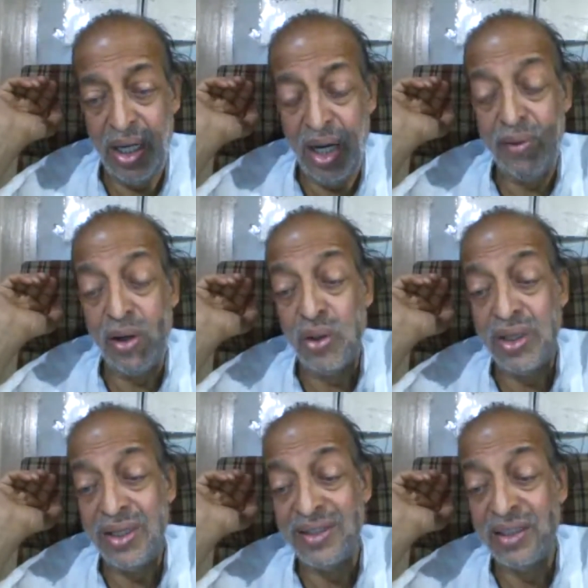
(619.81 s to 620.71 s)
Now we go to
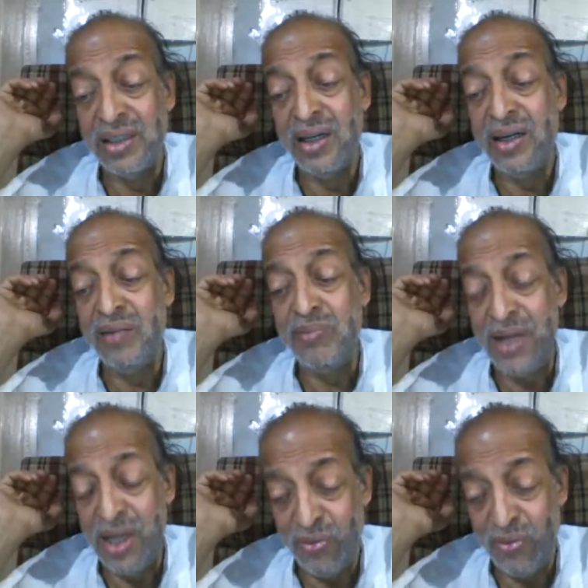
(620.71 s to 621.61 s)
the third way
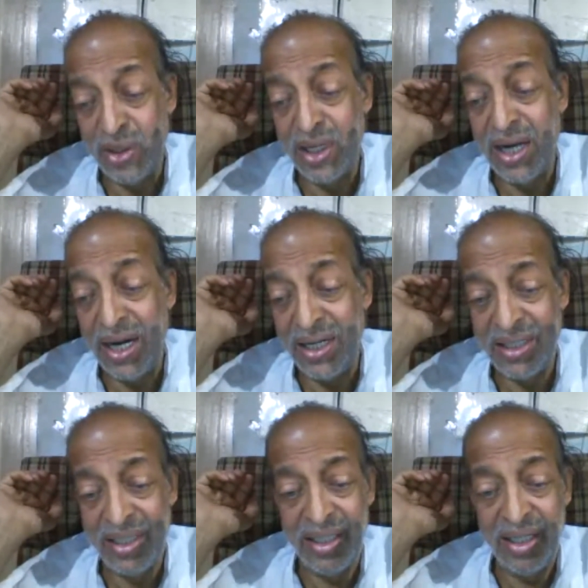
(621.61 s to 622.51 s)
of looking at
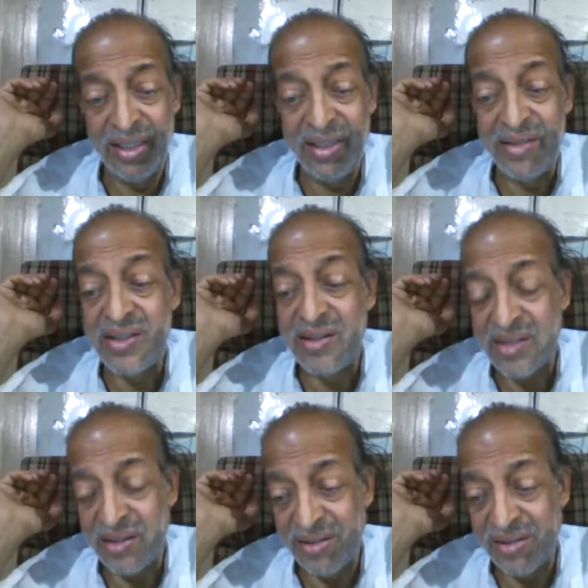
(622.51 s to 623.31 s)
this distance.